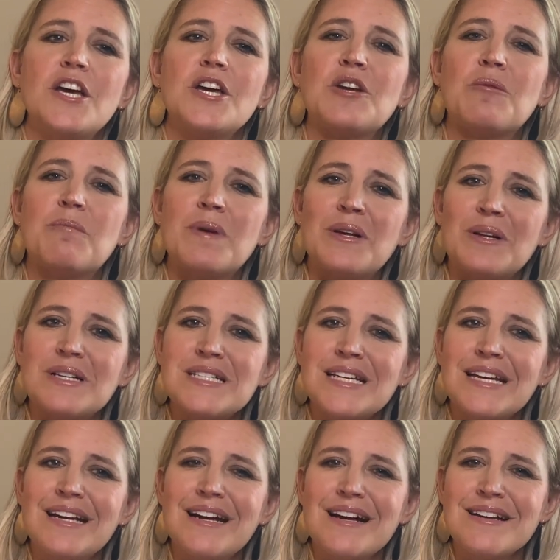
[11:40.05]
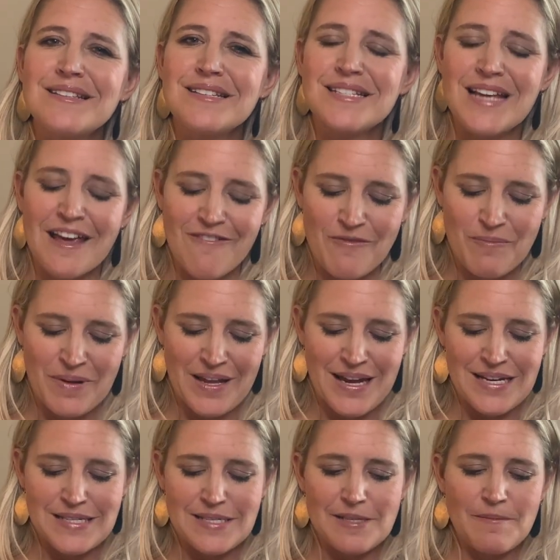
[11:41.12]
you're building a safe
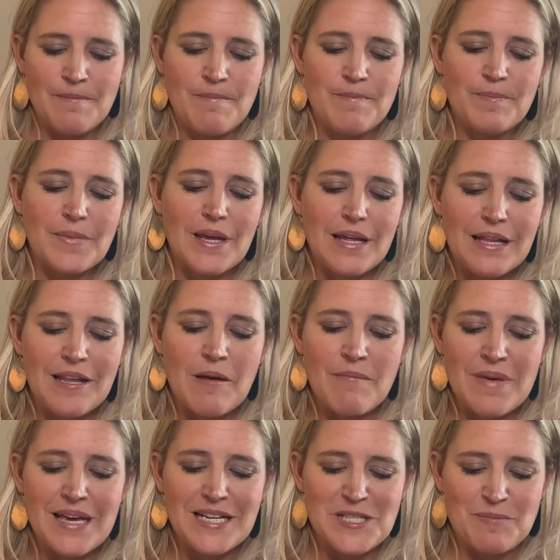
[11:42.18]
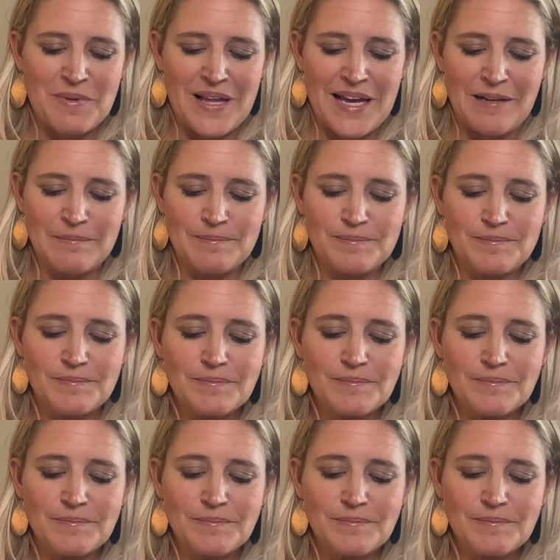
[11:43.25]
place. Let me explain.